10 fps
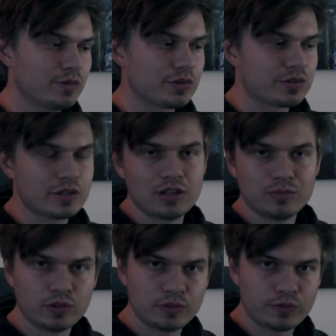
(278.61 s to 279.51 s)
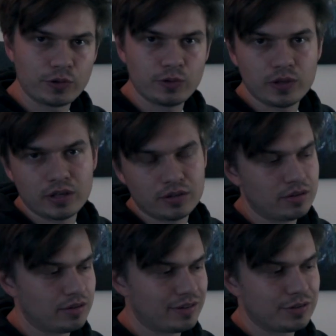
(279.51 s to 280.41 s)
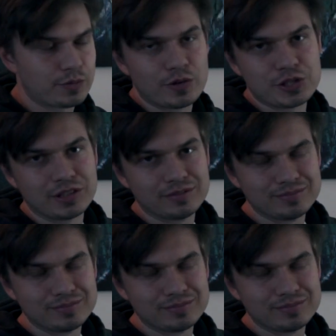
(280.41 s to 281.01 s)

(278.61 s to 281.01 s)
was helpful for you, and thanks for watching.